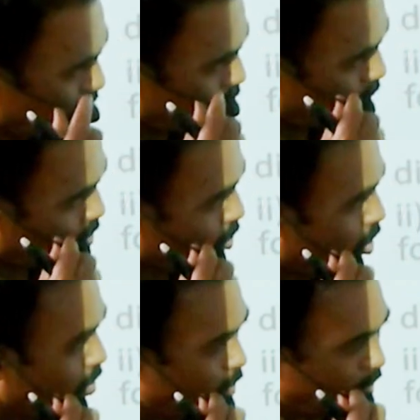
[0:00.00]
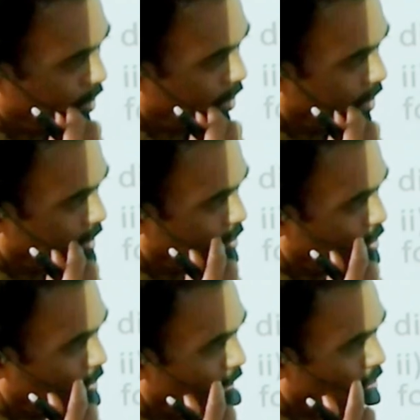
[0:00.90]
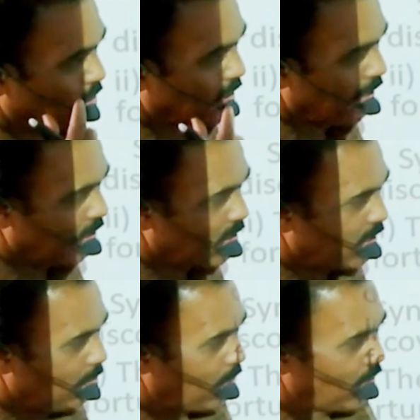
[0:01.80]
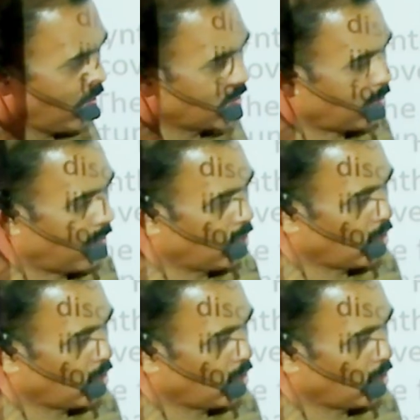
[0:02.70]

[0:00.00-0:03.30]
formula of cobaltocene is C5H5